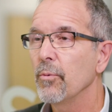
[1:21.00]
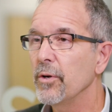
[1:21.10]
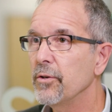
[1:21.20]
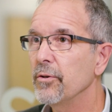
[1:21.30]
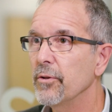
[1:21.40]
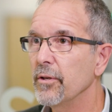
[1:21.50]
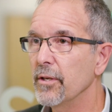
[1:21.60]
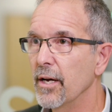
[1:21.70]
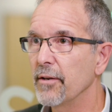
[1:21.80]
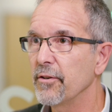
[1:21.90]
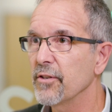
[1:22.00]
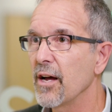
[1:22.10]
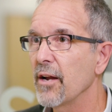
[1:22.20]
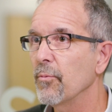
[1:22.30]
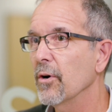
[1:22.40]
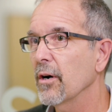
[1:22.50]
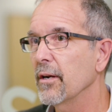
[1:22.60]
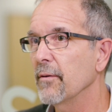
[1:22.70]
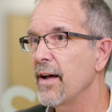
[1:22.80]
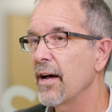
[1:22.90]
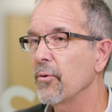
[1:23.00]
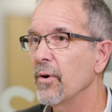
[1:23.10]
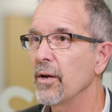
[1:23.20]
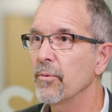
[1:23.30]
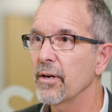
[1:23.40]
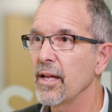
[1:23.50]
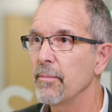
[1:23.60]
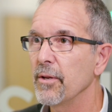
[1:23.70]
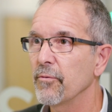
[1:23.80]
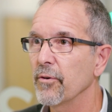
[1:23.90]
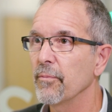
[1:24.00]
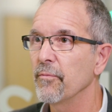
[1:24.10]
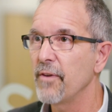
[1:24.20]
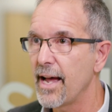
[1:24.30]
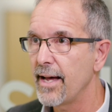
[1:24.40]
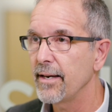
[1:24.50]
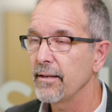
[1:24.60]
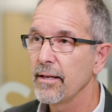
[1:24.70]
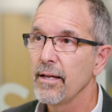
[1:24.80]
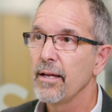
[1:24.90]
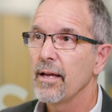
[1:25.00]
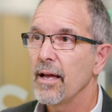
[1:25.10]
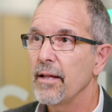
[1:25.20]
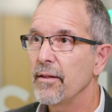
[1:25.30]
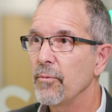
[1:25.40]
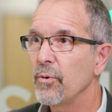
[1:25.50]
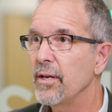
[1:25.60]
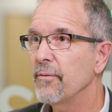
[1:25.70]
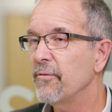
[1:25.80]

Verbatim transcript: We do the uh, design work and evaluate what came in from VAD, and then we hit